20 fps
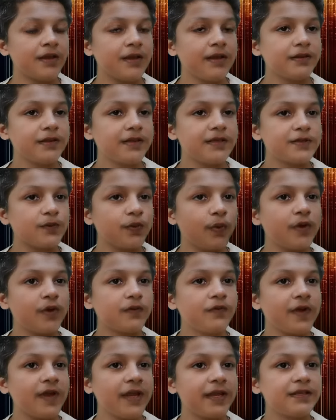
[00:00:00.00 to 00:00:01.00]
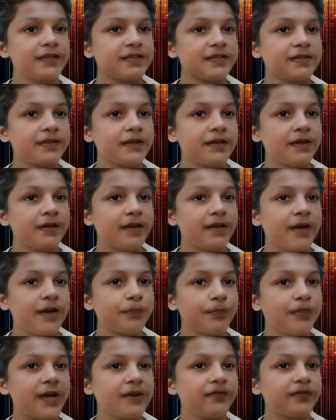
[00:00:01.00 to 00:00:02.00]
The sword fights are
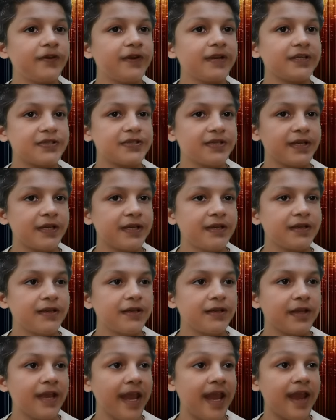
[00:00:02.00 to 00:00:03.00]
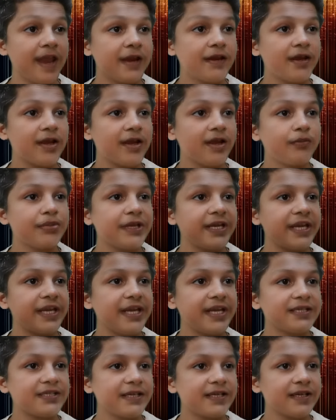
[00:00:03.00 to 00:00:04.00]
perfunctory and
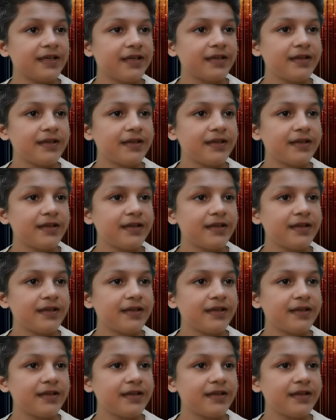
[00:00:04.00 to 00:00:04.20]
obligatory.